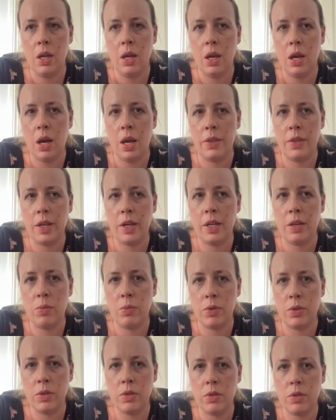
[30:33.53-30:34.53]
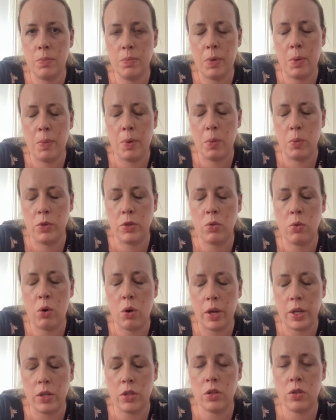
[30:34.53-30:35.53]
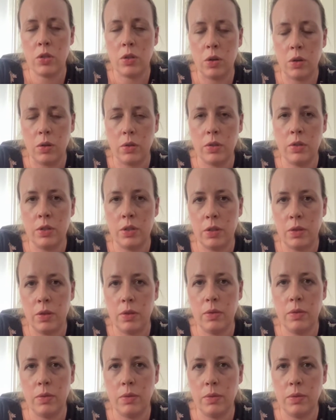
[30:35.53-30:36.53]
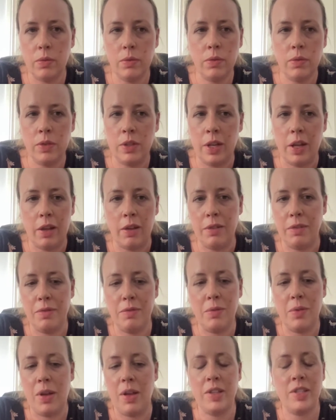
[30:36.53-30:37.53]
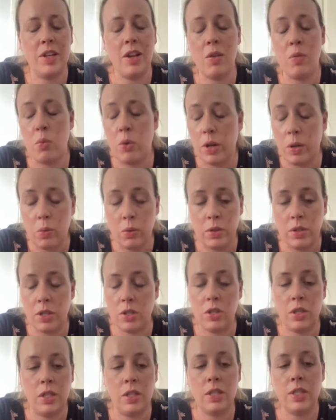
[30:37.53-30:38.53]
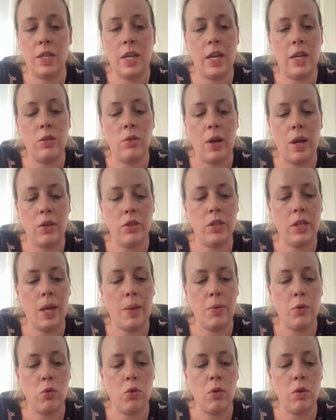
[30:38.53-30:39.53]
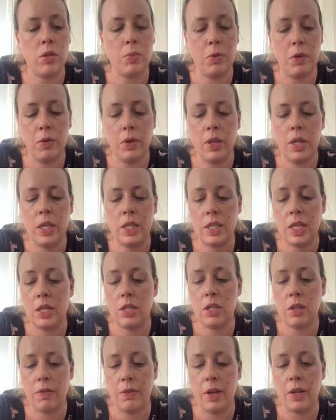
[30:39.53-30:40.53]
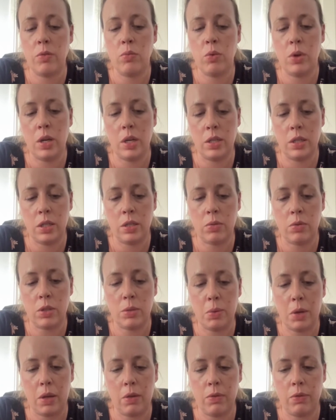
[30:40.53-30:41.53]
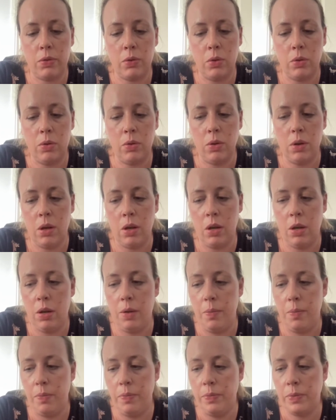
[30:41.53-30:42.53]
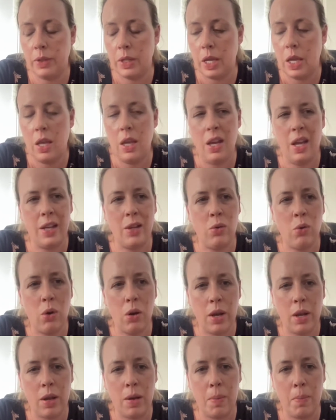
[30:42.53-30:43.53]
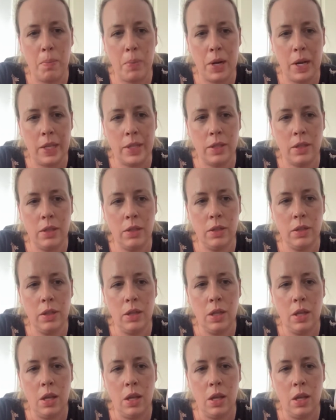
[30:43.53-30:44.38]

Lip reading: that my mum was quite shocked at, I don't know what it was that she'd said or how she came across, but essentially found it really disrespectful, and quite unpleasant.